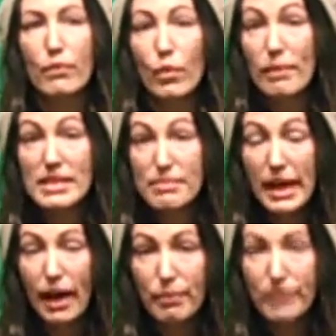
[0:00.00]
What makes me
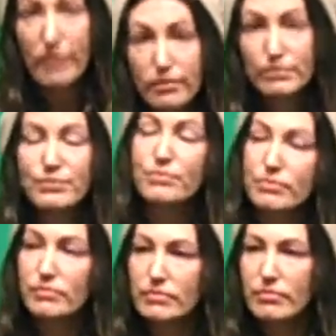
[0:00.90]
happy?
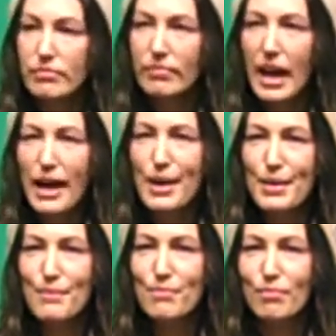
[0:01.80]

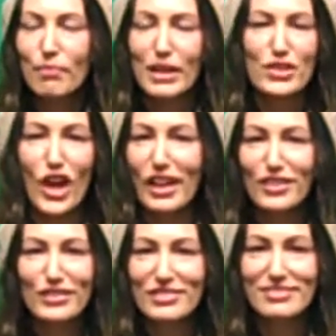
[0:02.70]
My
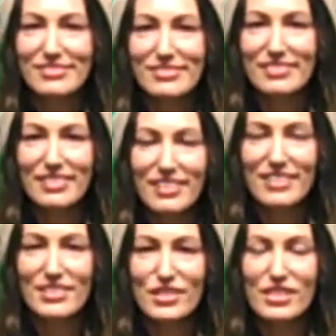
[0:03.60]
child.
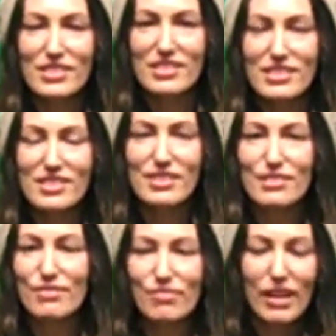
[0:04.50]
She's
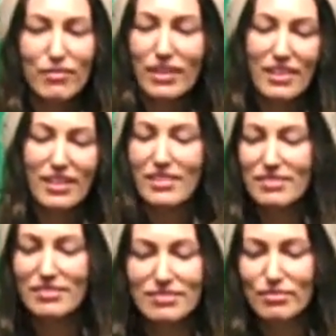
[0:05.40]
just
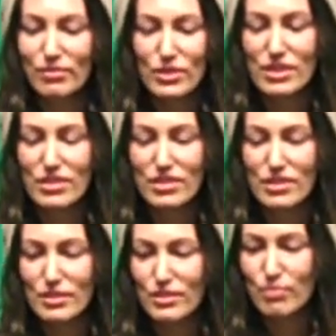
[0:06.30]
everything. She's
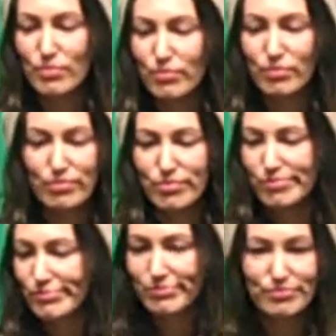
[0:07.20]
just
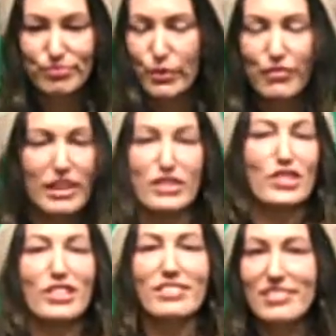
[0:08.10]

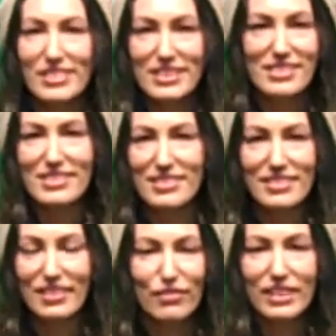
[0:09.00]
perfection.
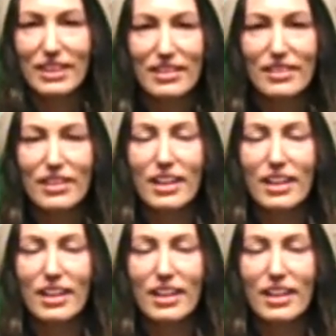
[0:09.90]
She's lovely.